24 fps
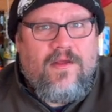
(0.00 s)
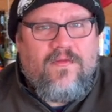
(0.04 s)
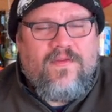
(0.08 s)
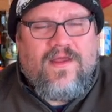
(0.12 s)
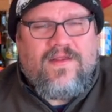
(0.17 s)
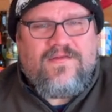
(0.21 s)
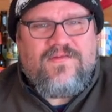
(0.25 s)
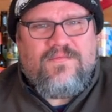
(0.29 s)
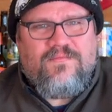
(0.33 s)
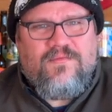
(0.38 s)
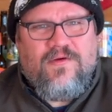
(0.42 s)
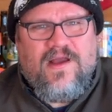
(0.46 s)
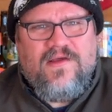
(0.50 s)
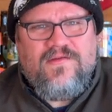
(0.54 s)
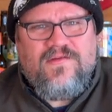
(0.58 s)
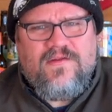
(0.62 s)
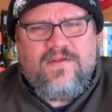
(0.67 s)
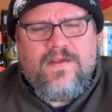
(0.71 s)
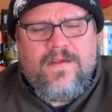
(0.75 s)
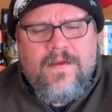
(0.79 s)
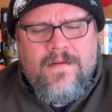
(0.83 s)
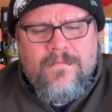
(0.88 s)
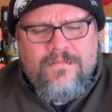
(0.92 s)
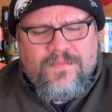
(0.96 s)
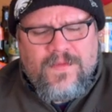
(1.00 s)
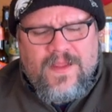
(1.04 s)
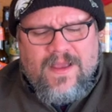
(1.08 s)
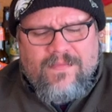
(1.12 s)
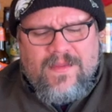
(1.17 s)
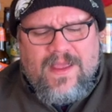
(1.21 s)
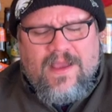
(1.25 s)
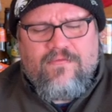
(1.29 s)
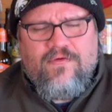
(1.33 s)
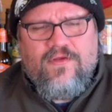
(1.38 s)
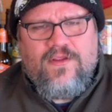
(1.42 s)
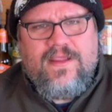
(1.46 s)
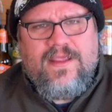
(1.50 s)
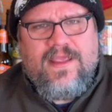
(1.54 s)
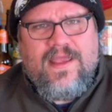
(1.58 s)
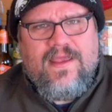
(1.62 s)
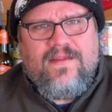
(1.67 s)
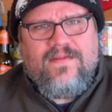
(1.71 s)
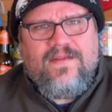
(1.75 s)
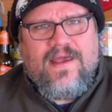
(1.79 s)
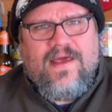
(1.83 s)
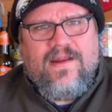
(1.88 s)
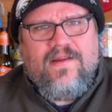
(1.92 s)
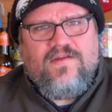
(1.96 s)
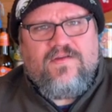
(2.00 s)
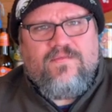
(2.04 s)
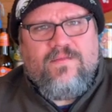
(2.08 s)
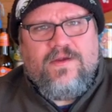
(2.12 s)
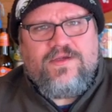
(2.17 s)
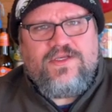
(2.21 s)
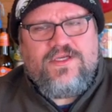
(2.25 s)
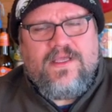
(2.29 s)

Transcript: Not surprisingly, I'm not really getting that as much.